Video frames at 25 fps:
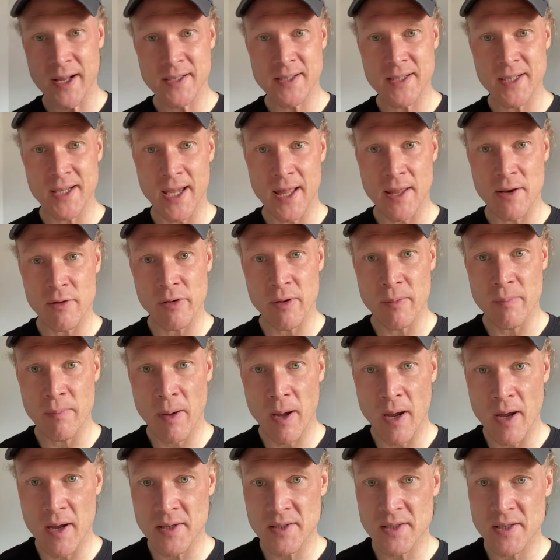together in
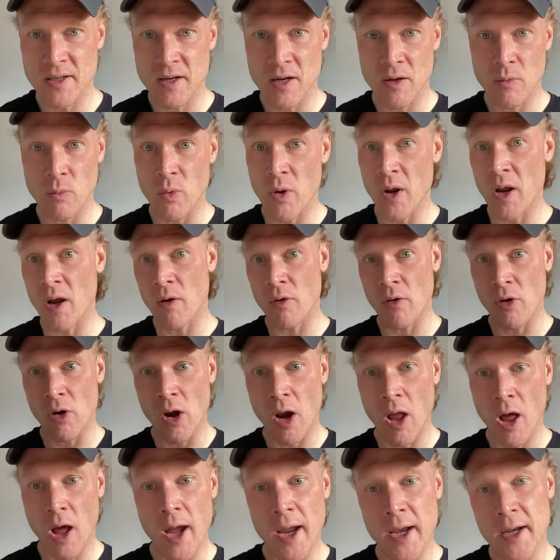person and we are
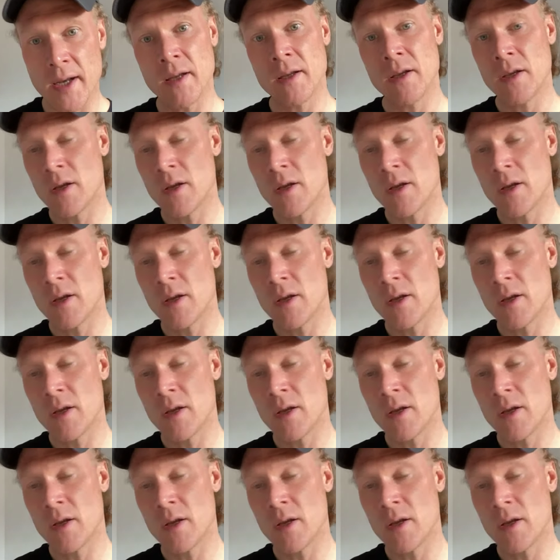online.